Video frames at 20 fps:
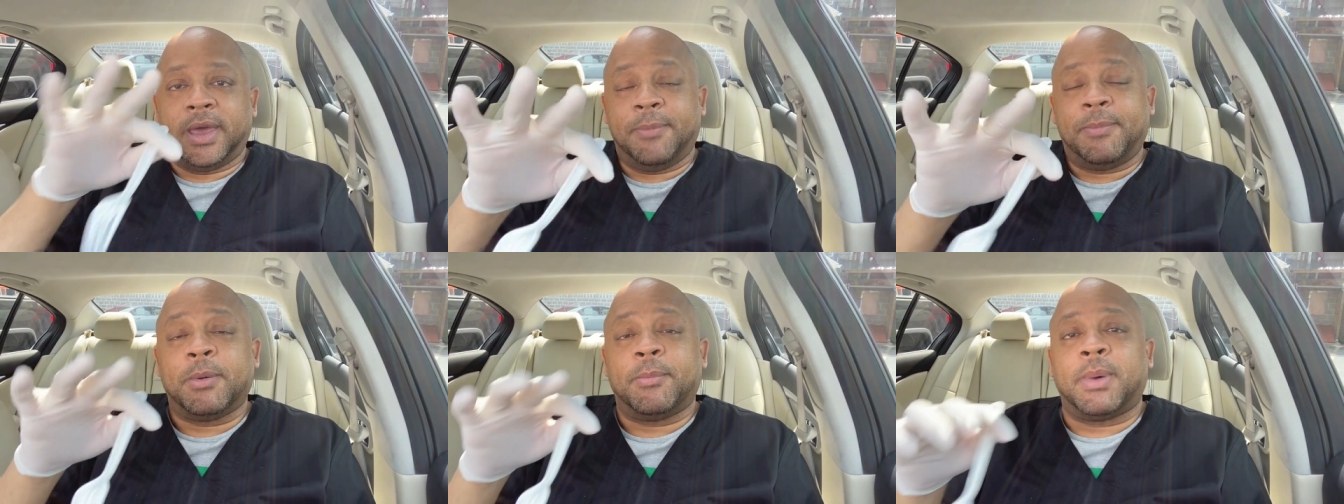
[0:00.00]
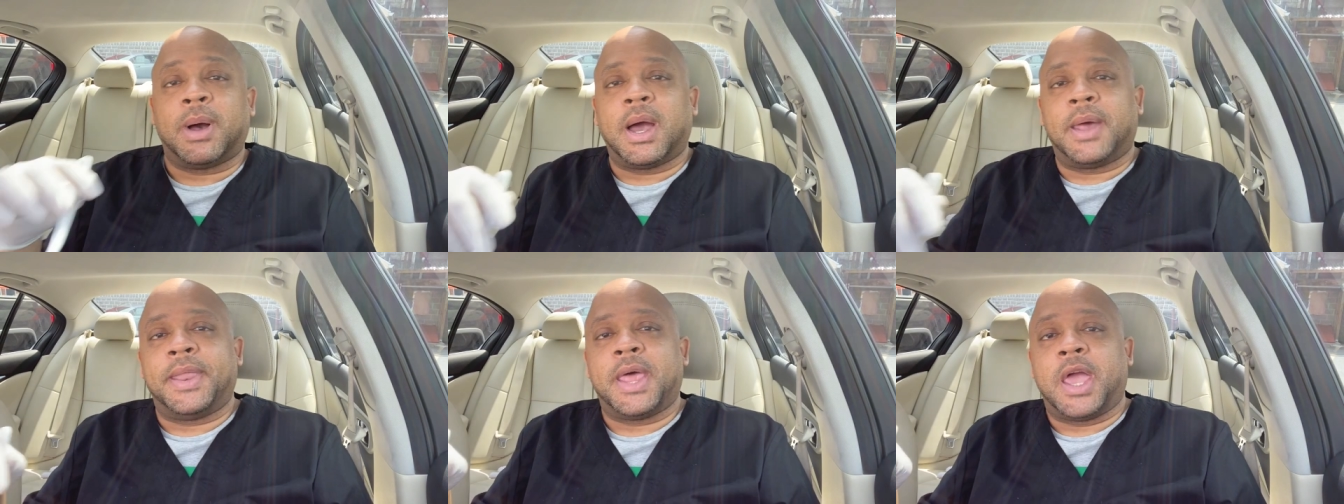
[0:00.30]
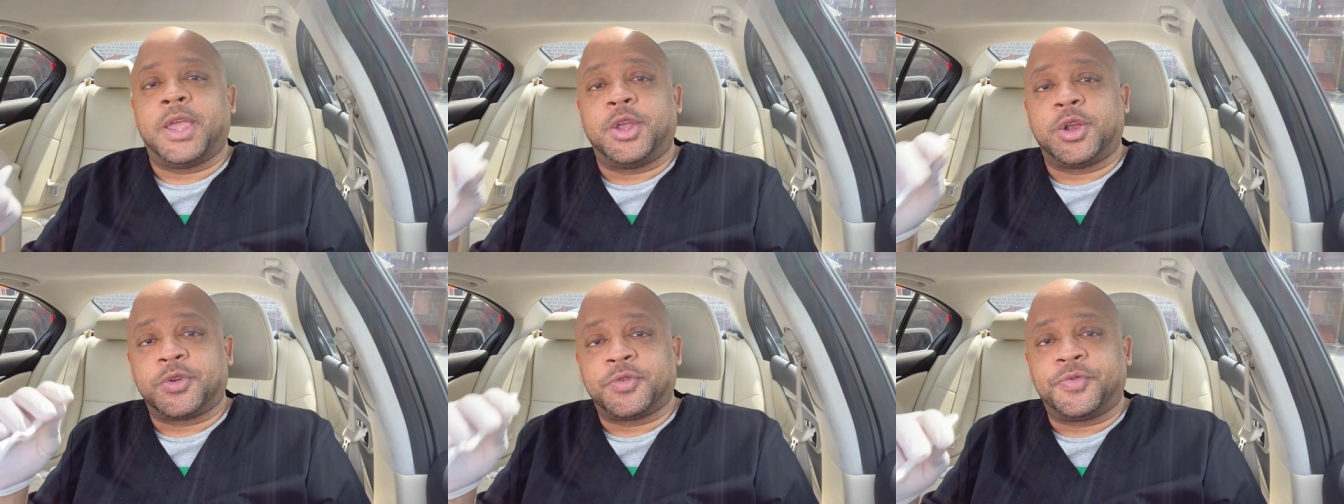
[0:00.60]
Keep in mind
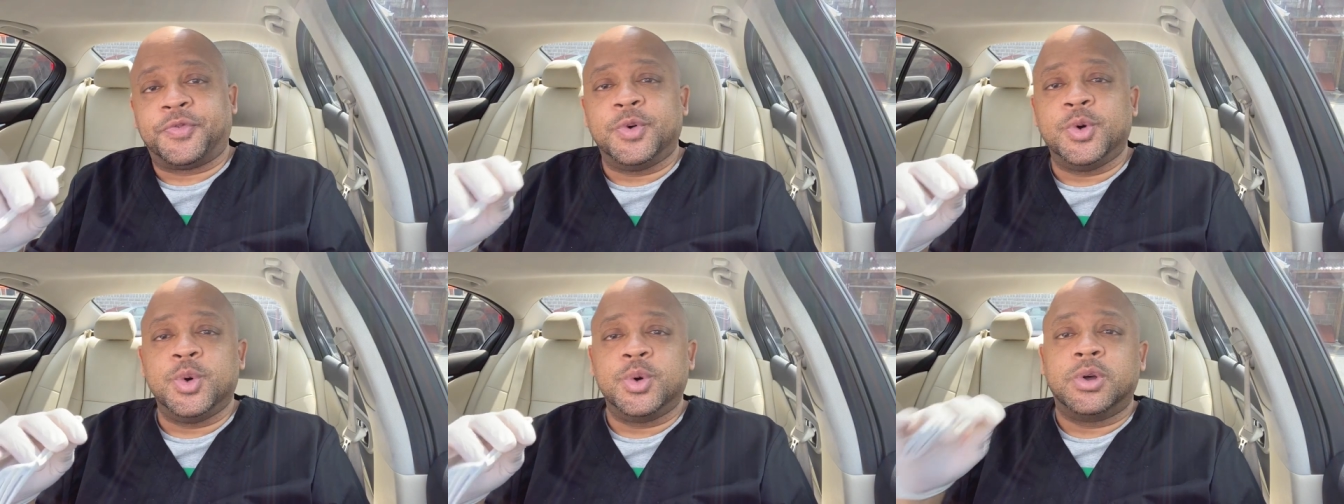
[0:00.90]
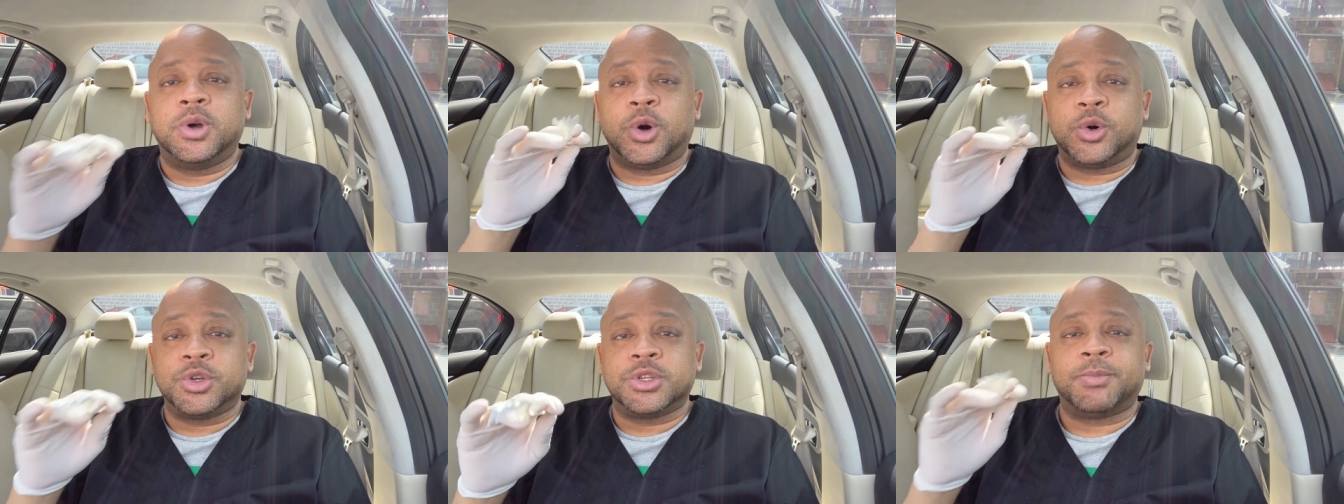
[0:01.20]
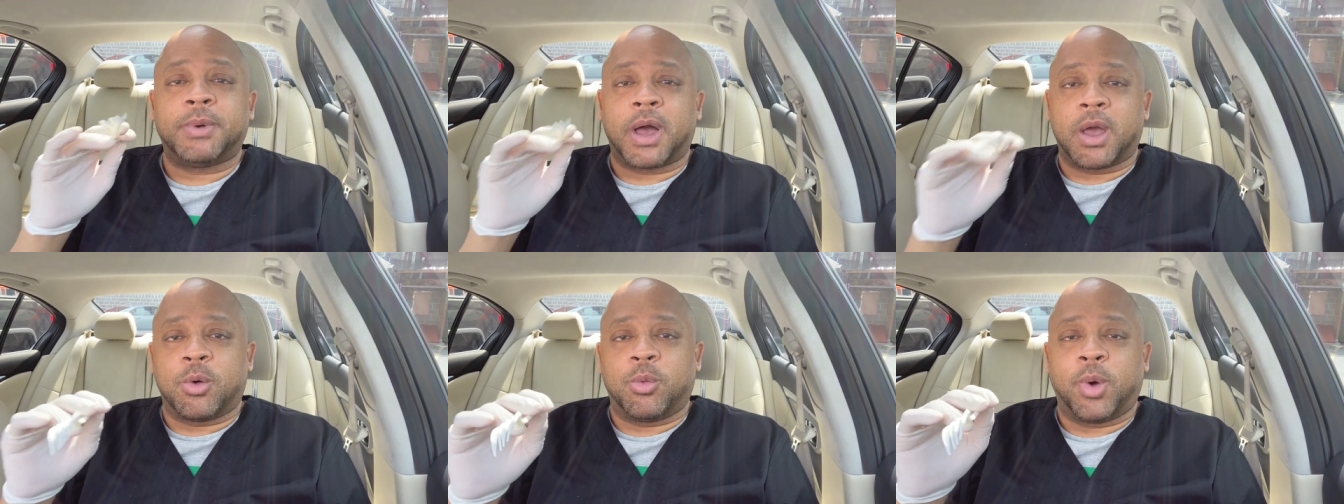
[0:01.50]
that your food
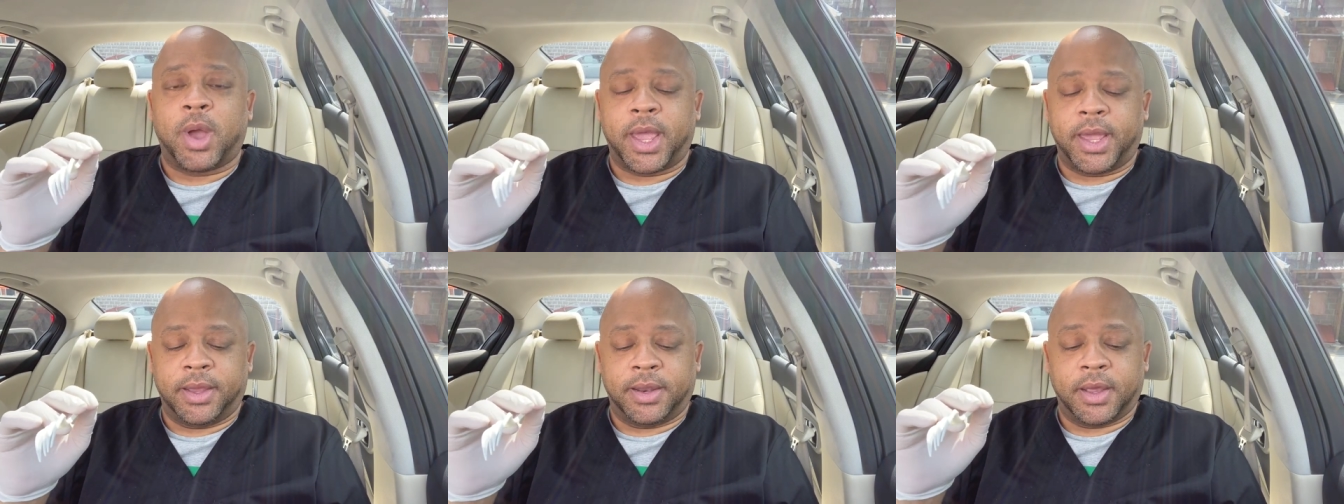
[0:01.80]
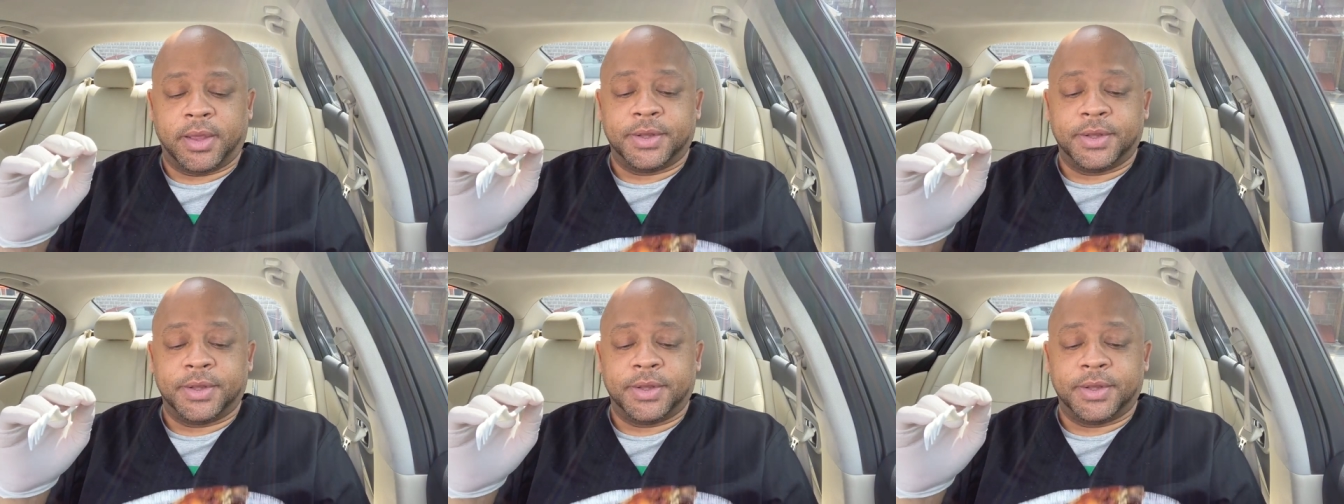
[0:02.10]
goes by weight.